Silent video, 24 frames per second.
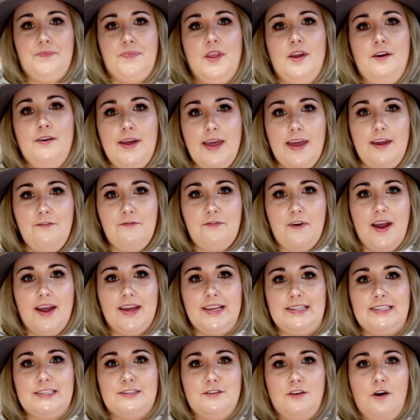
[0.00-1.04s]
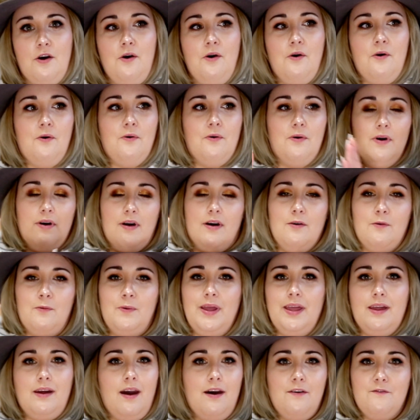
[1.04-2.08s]
Okay friends, so
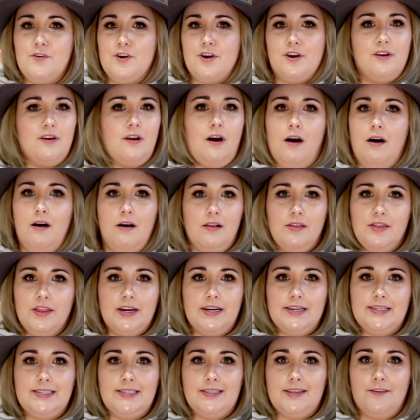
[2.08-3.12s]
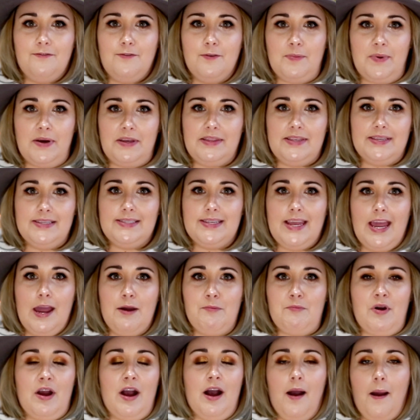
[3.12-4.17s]
we covered all the good stuff about this
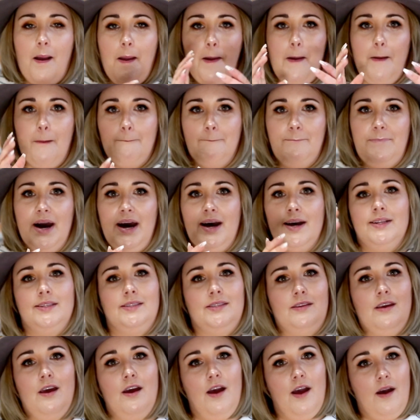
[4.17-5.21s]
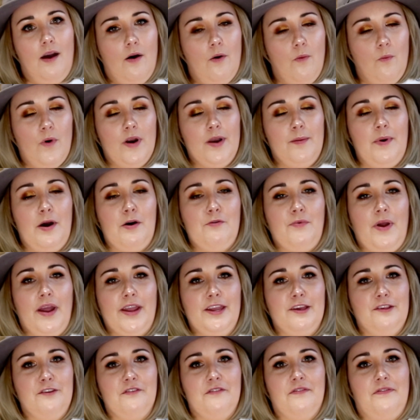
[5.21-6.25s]
camera, but what about
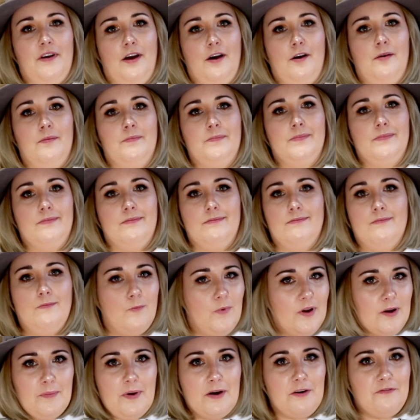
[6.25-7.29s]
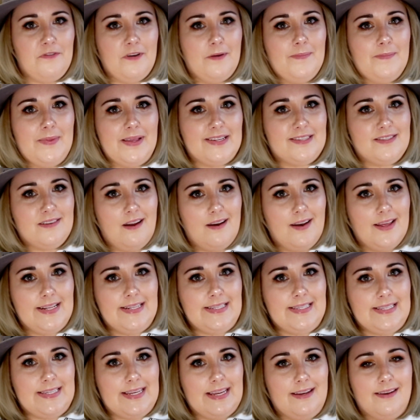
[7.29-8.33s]
regular film? What about film that's not
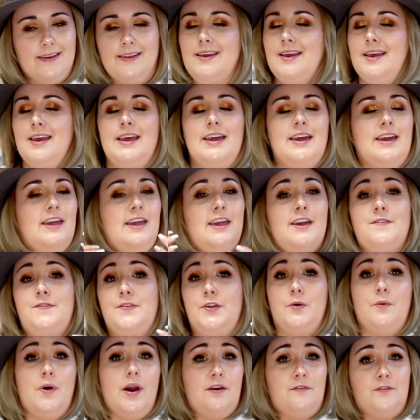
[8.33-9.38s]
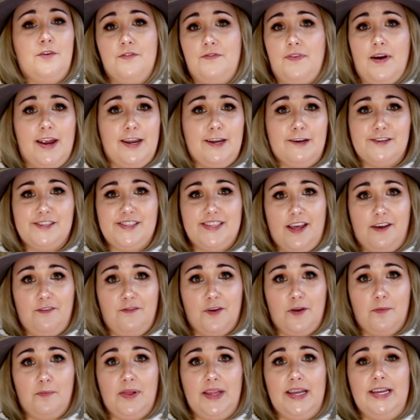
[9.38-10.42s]
instant? If you ever find yourself
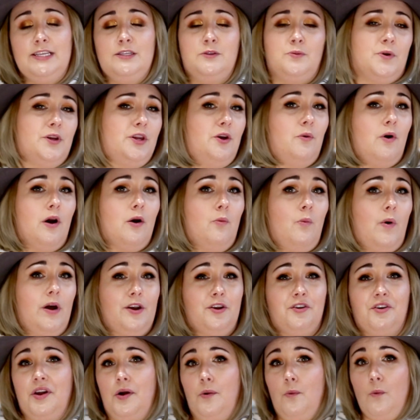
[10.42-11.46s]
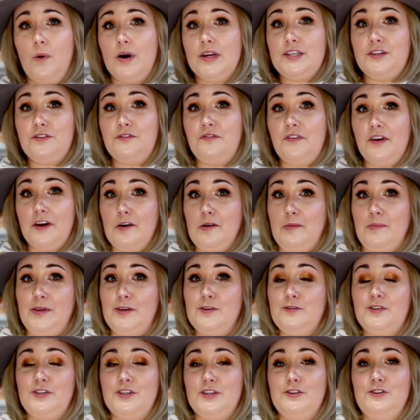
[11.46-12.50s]
in a place where you are wondering which film
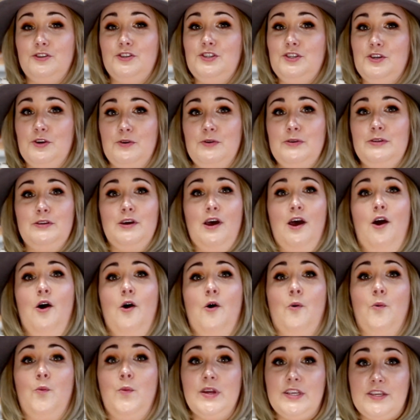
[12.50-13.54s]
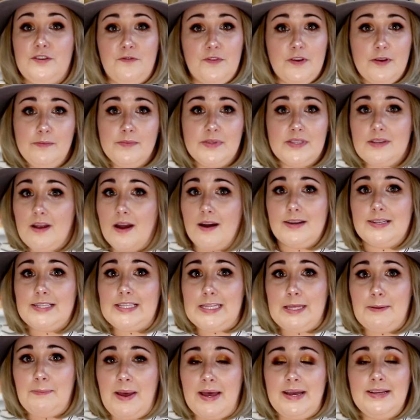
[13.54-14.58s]
you should shoot, which film stock's
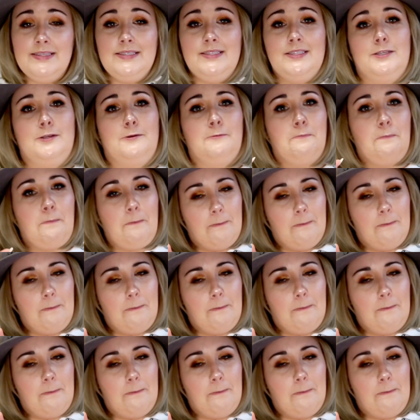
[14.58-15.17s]
the best,